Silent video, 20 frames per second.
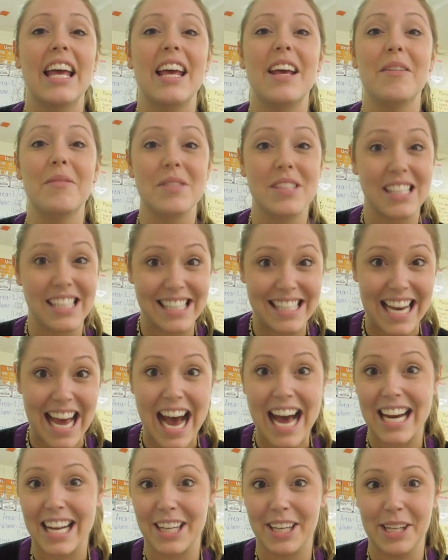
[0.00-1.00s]
It was
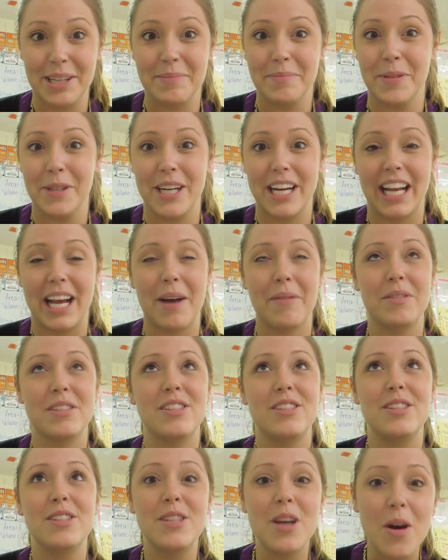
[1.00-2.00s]
not a good morning. I
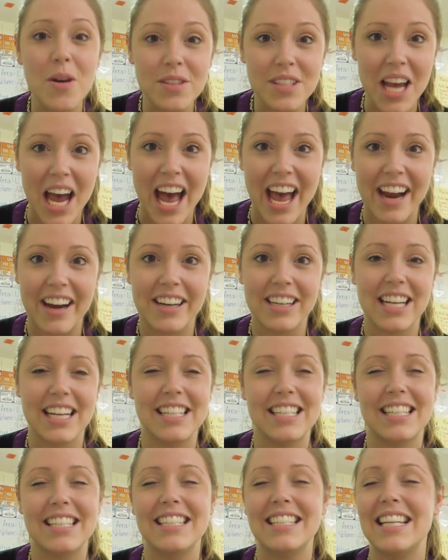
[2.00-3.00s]
was so tired.
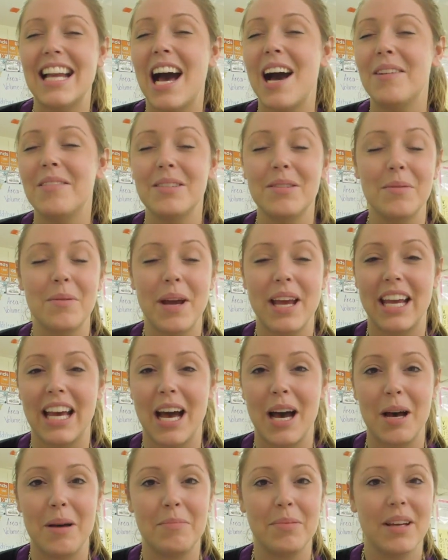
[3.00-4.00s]
I did not want to wake
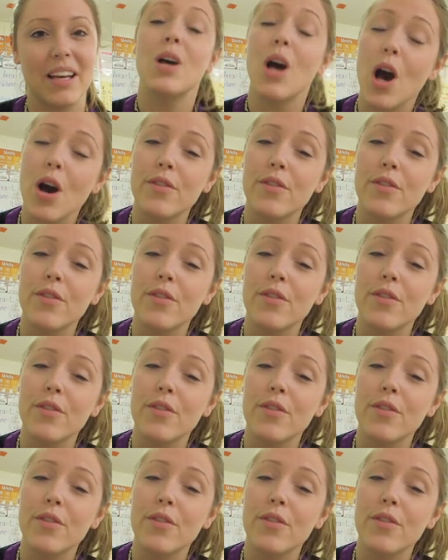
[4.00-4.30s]
up.